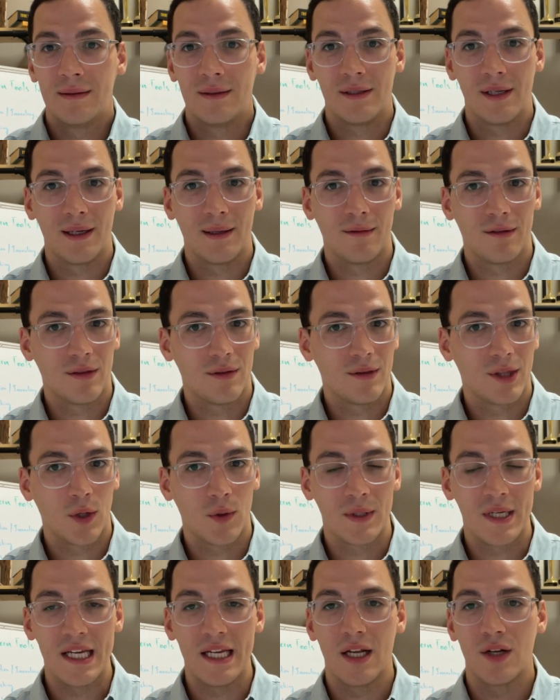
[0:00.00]
to
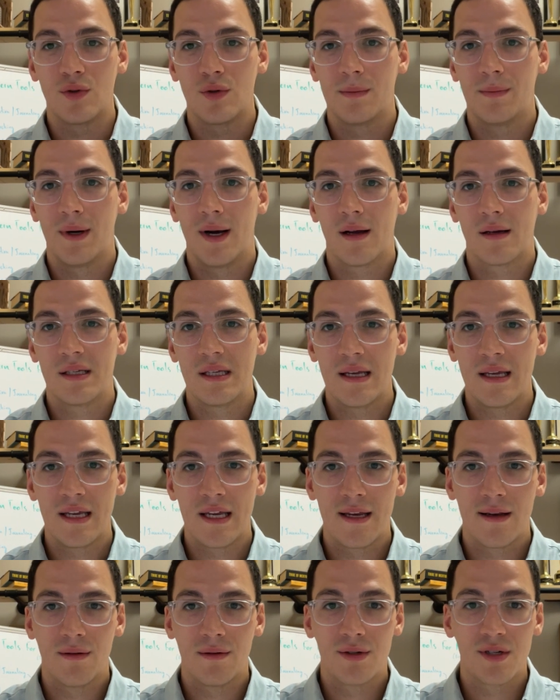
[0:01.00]
$1,300 a
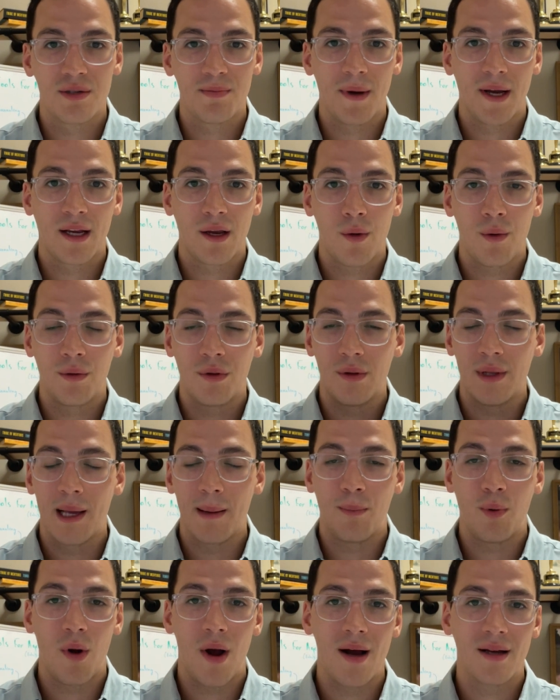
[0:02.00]
year just by going through
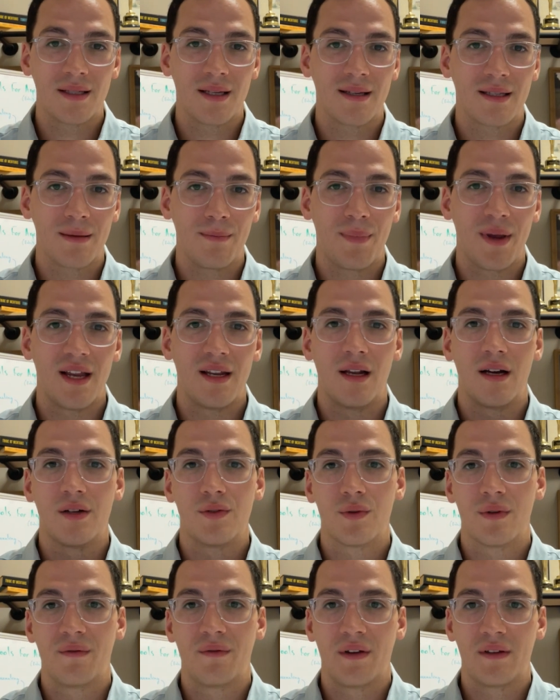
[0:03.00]
that process and paying
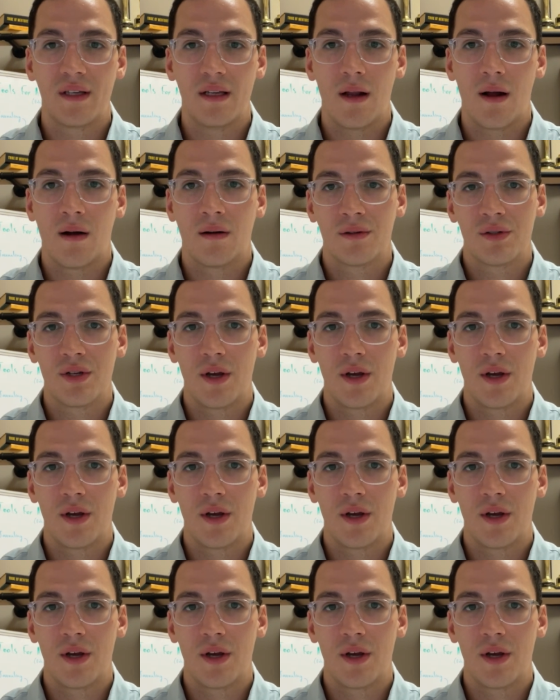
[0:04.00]
$150.